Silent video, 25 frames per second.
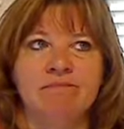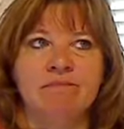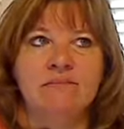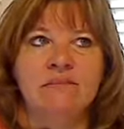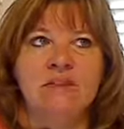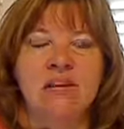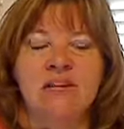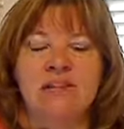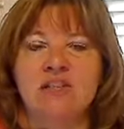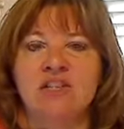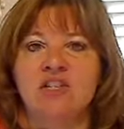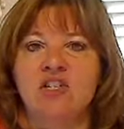
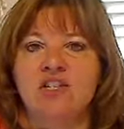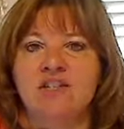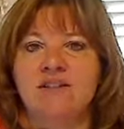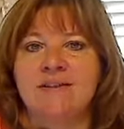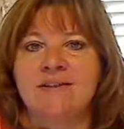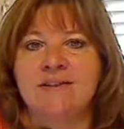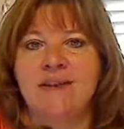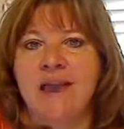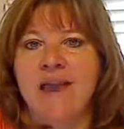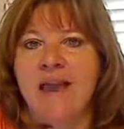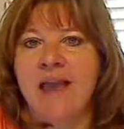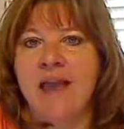Let's just
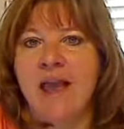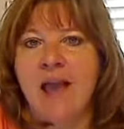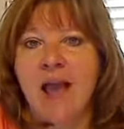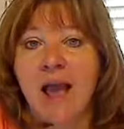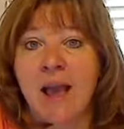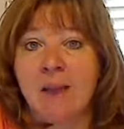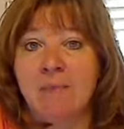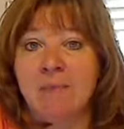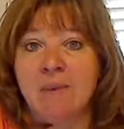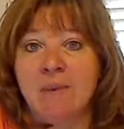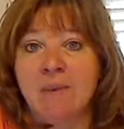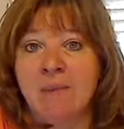say,
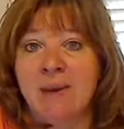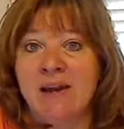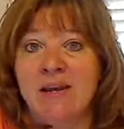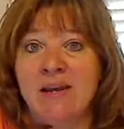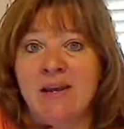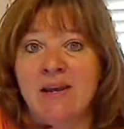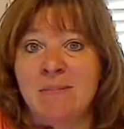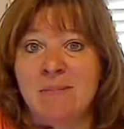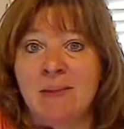I'm a money